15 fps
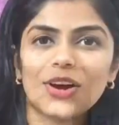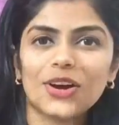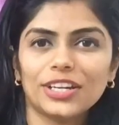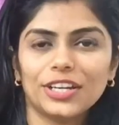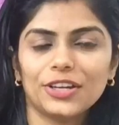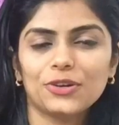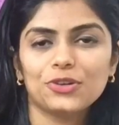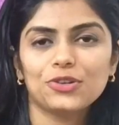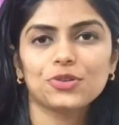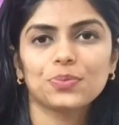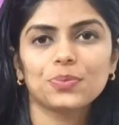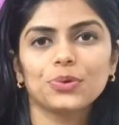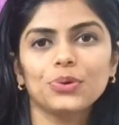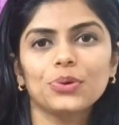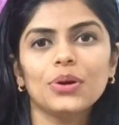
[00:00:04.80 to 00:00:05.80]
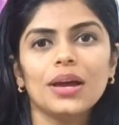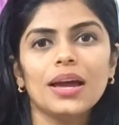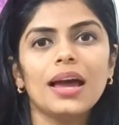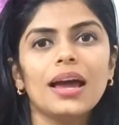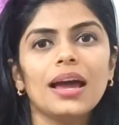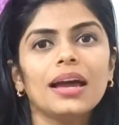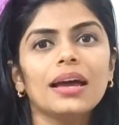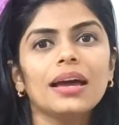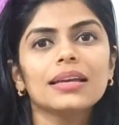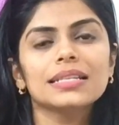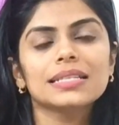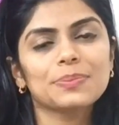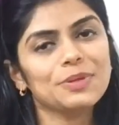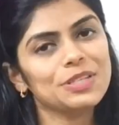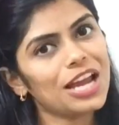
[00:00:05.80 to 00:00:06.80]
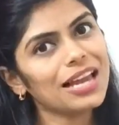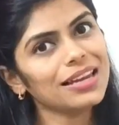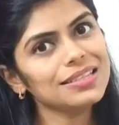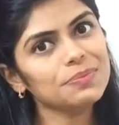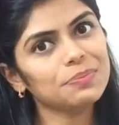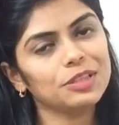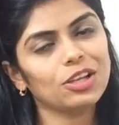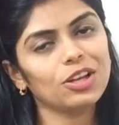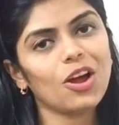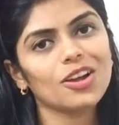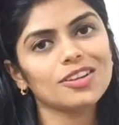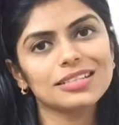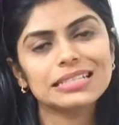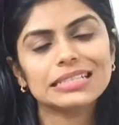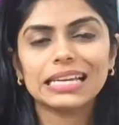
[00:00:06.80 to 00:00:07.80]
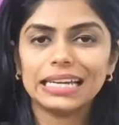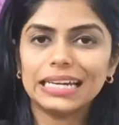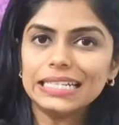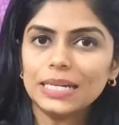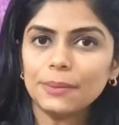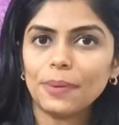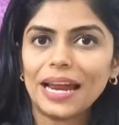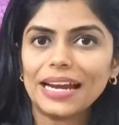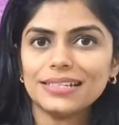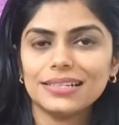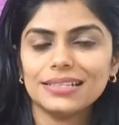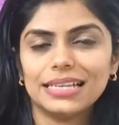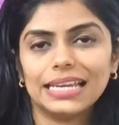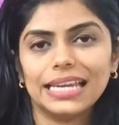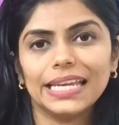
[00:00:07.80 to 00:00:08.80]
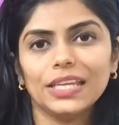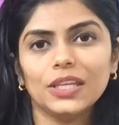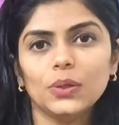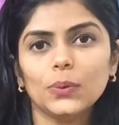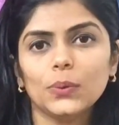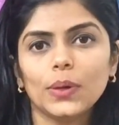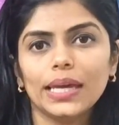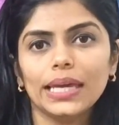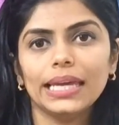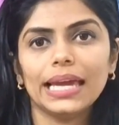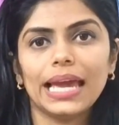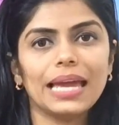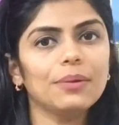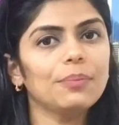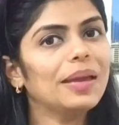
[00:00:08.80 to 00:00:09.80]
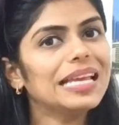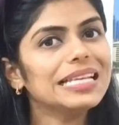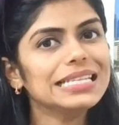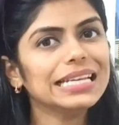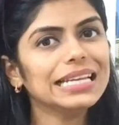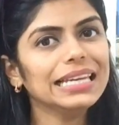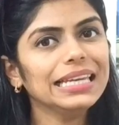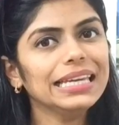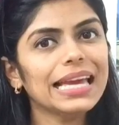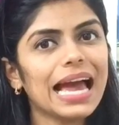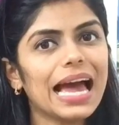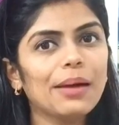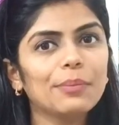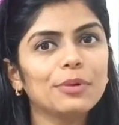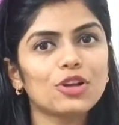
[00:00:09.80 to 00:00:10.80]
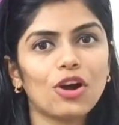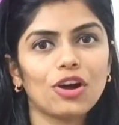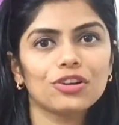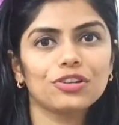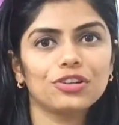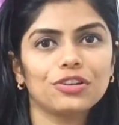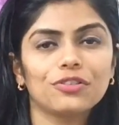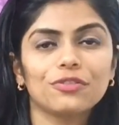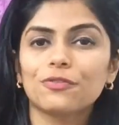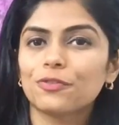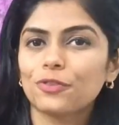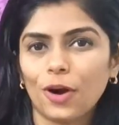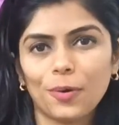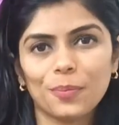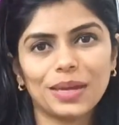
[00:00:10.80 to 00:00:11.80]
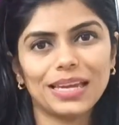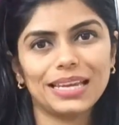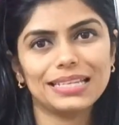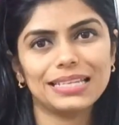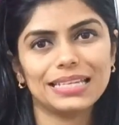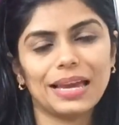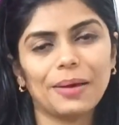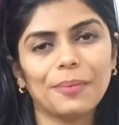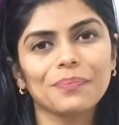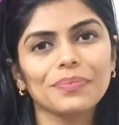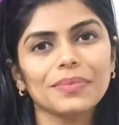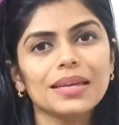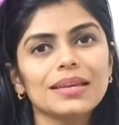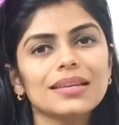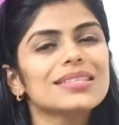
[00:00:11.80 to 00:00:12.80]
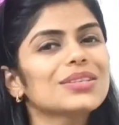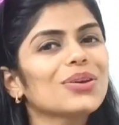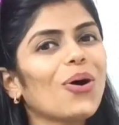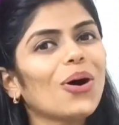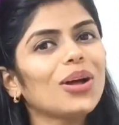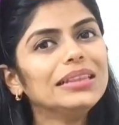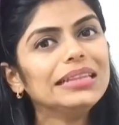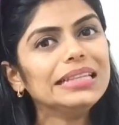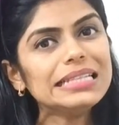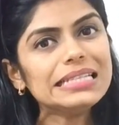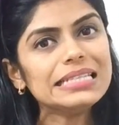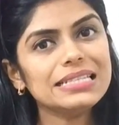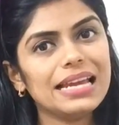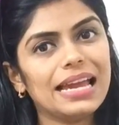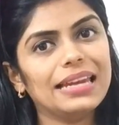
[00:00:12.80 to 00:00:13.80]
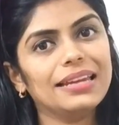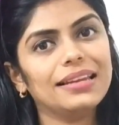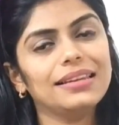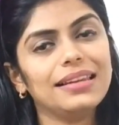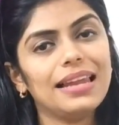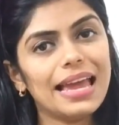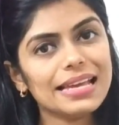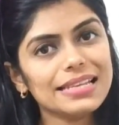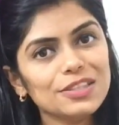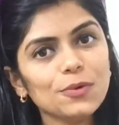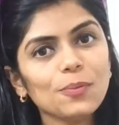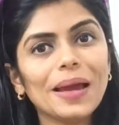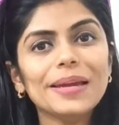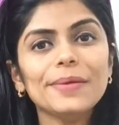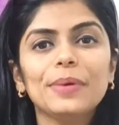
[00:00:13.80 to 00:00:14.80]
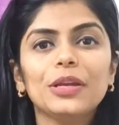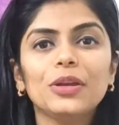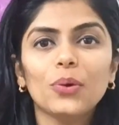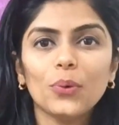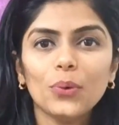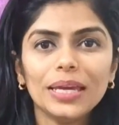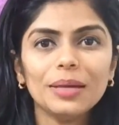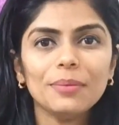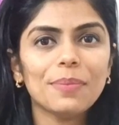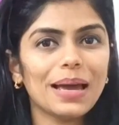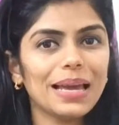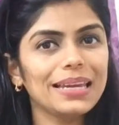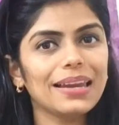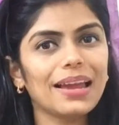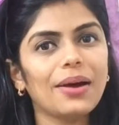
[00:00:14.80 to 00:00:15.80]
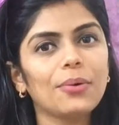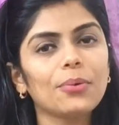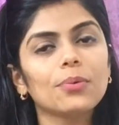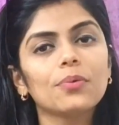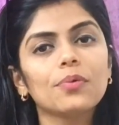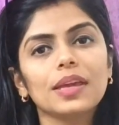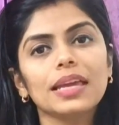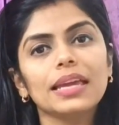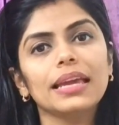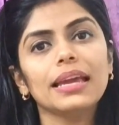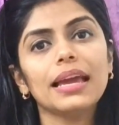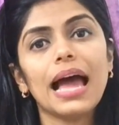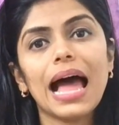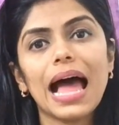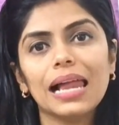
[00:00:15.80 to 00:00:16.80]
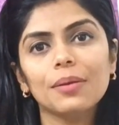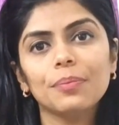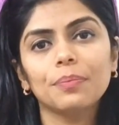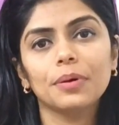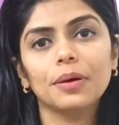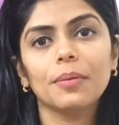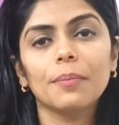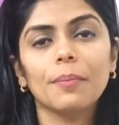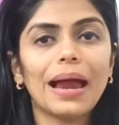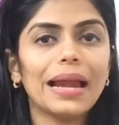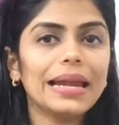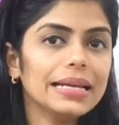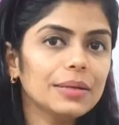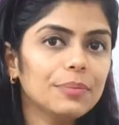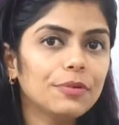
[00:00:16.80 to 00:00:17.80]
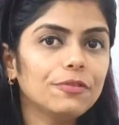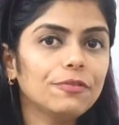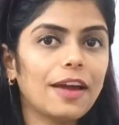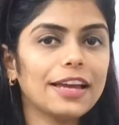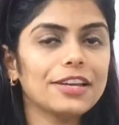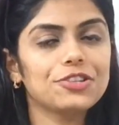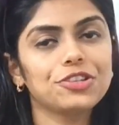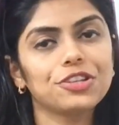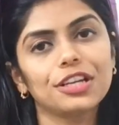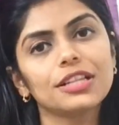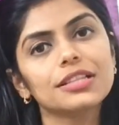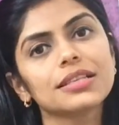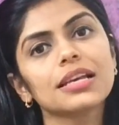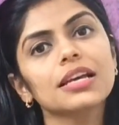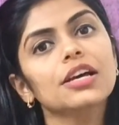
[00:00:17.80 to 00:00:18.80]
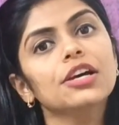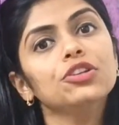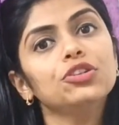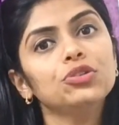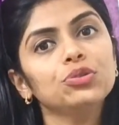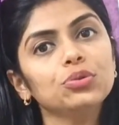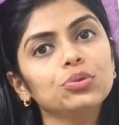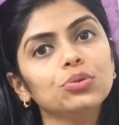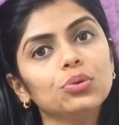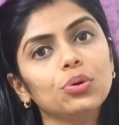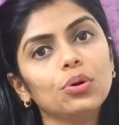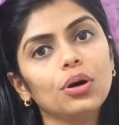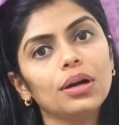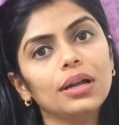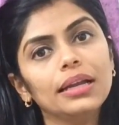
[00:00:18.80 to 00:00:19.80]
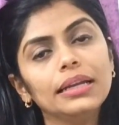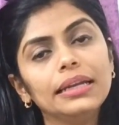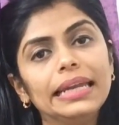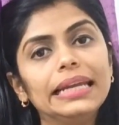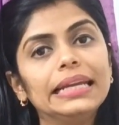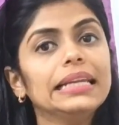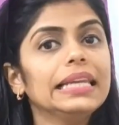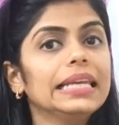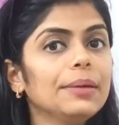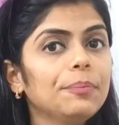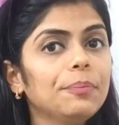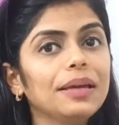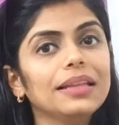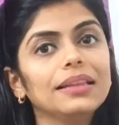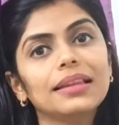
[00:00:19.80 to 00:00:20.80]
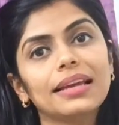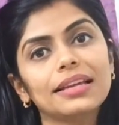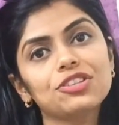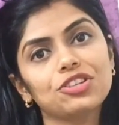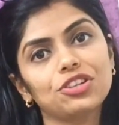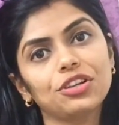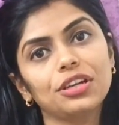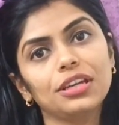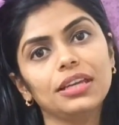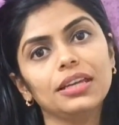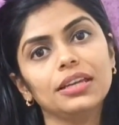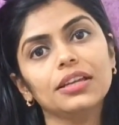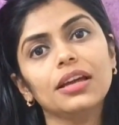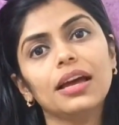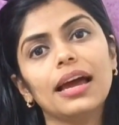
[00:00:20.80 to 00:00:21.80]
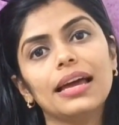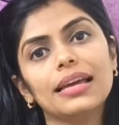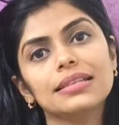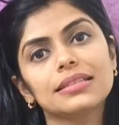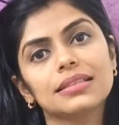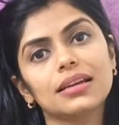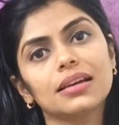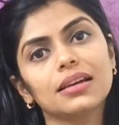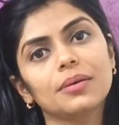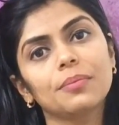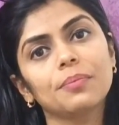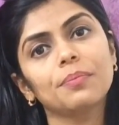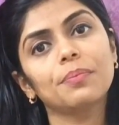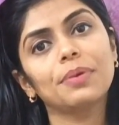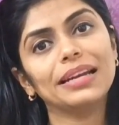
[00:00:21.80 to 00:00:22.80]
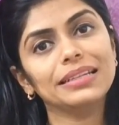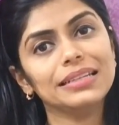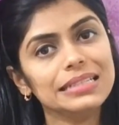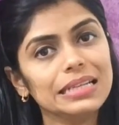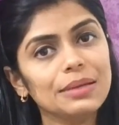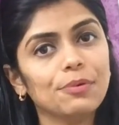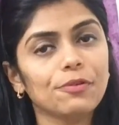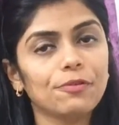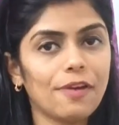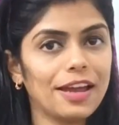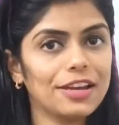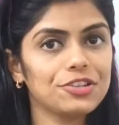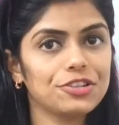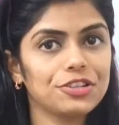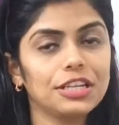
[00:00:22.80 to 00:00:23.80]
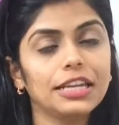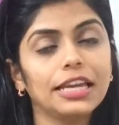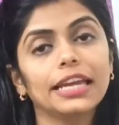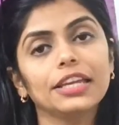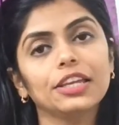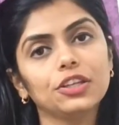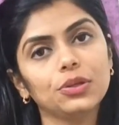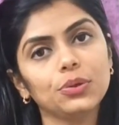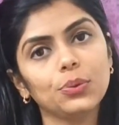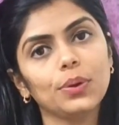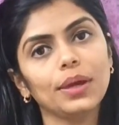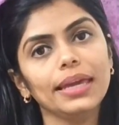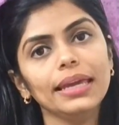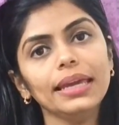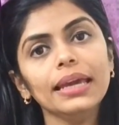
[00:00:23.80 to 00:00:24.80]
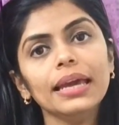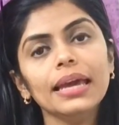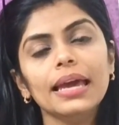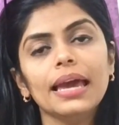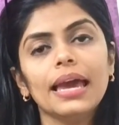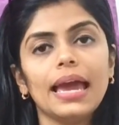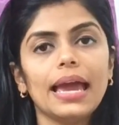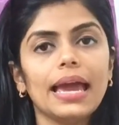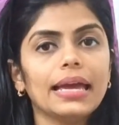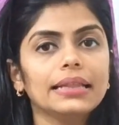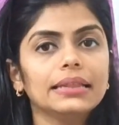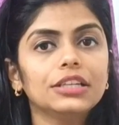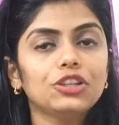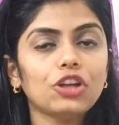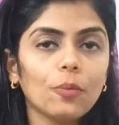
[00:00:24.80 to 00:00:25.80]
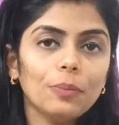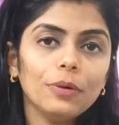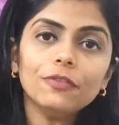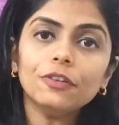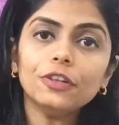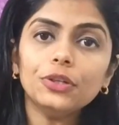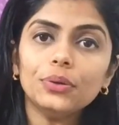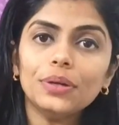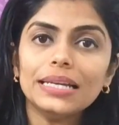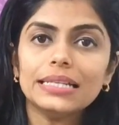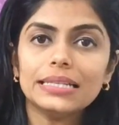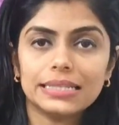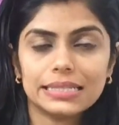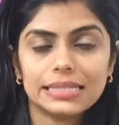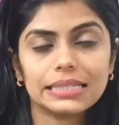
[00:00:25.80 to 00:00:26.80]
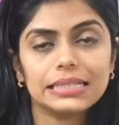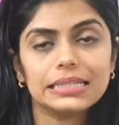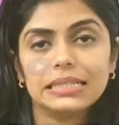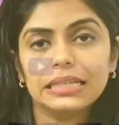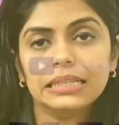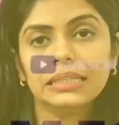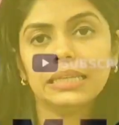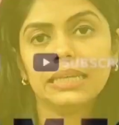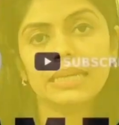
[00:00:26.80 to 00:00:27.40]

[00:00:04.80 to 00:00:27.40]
Dr. Khushbu, specialist pathologist currently practicing in UAE, and basically I'm a doctor from India. So on this channel, as you might be knowing by now, we help medical professionals to take a leap in their journey as a practicing professional in UAE, and the topic for today's discussion